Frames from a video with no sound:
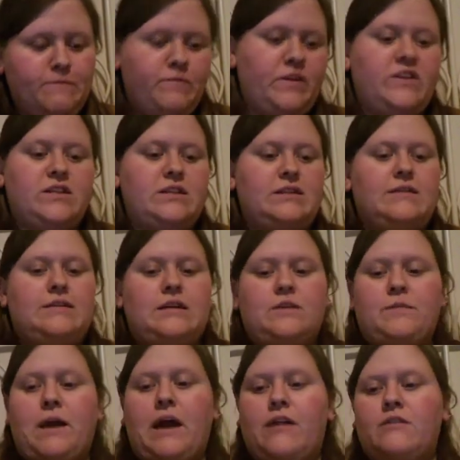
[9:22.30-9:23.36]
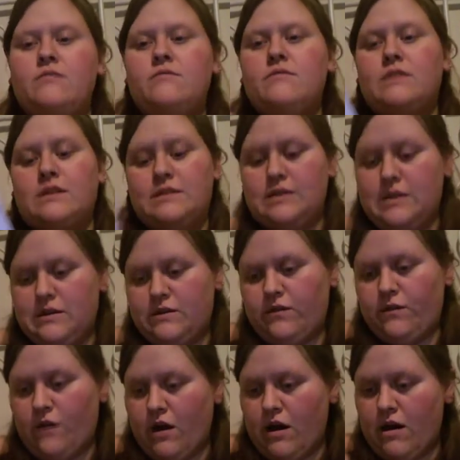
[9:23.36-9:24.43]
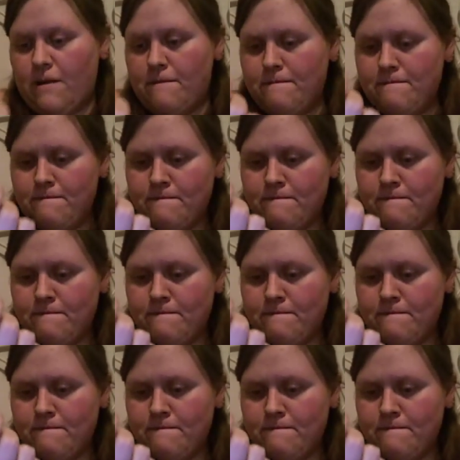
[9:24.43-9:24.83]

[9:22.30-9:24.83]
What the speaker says: just a stitch pattern. This is from